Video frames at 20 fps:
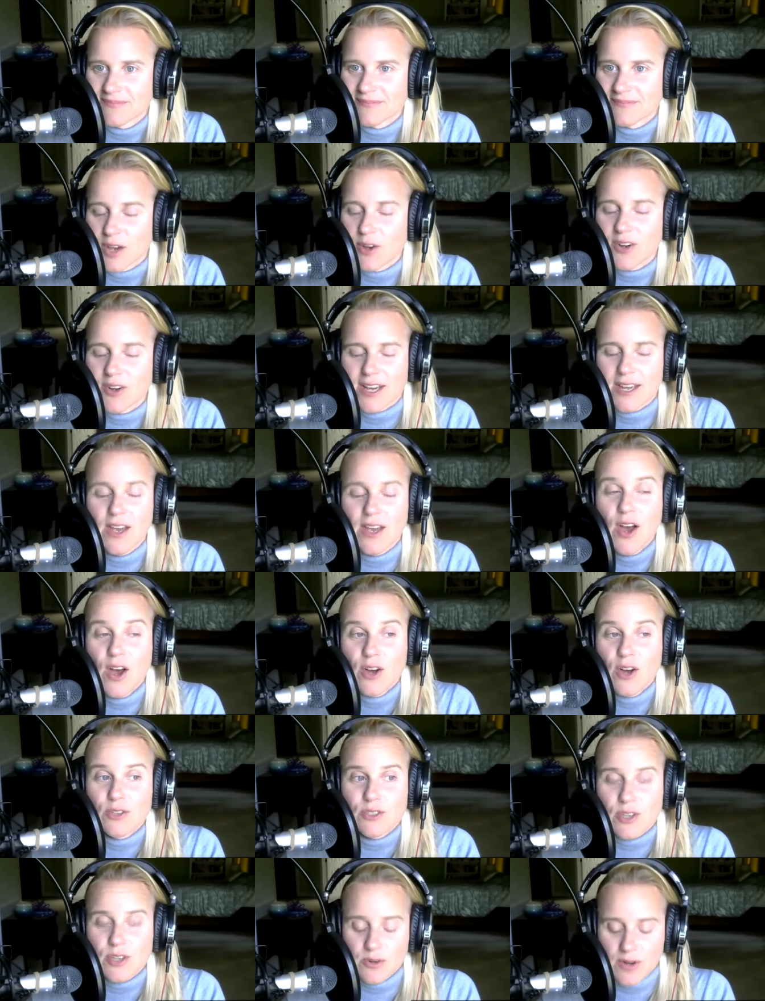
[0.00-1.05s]
Okay.
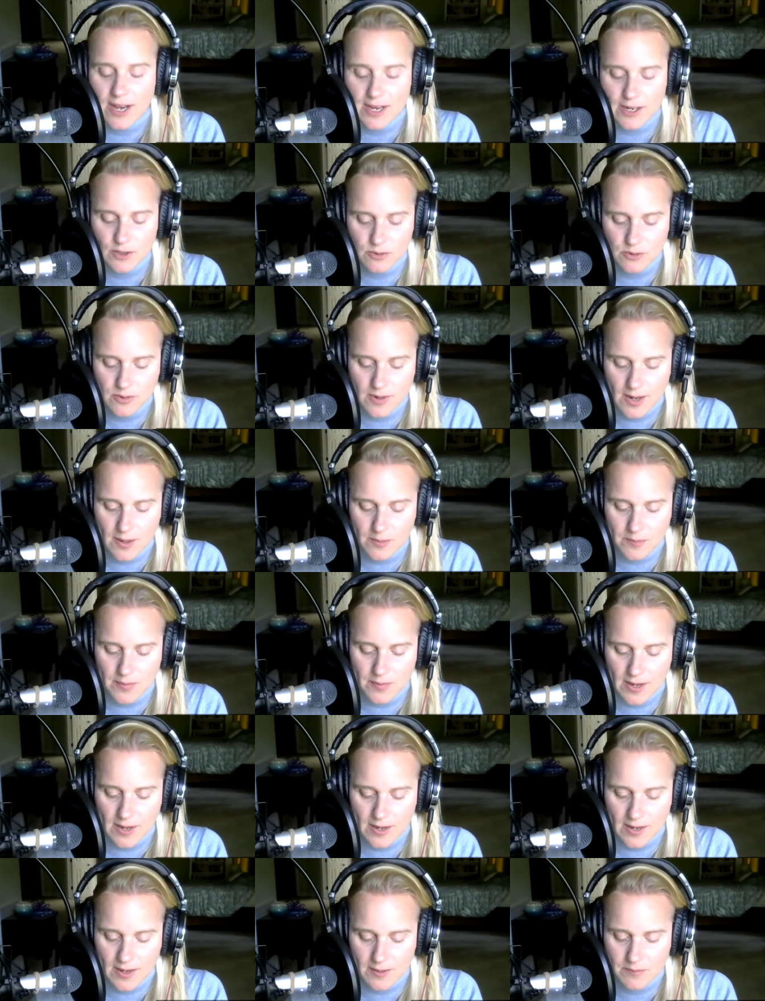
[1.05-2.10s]
So I grew up
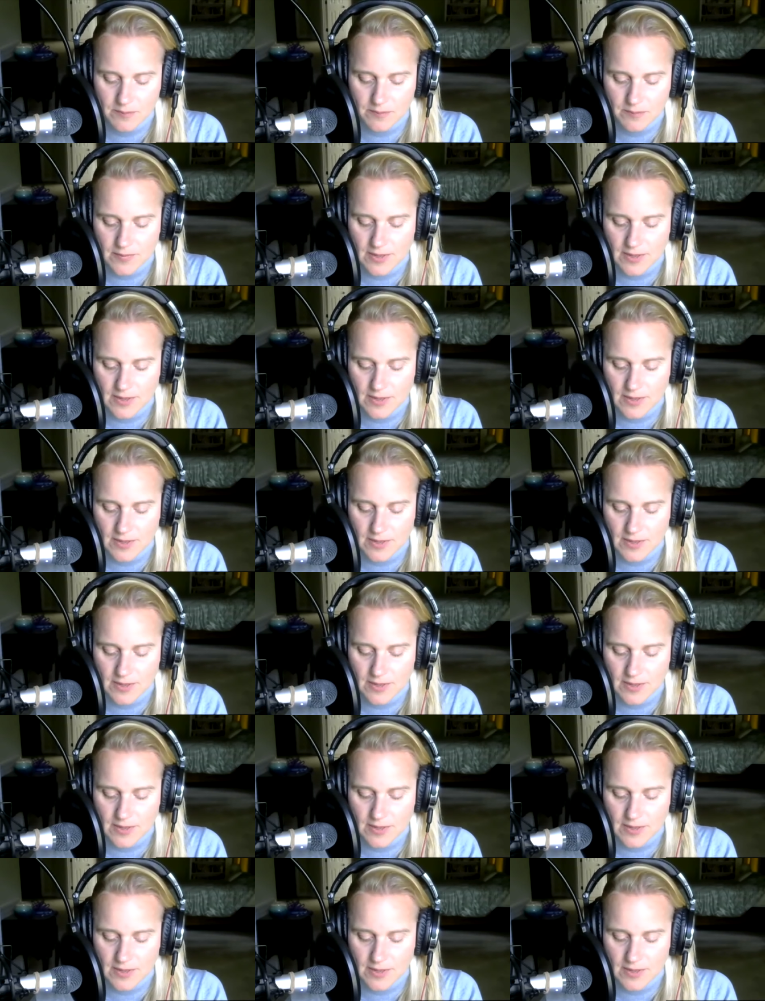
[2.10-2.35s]
um,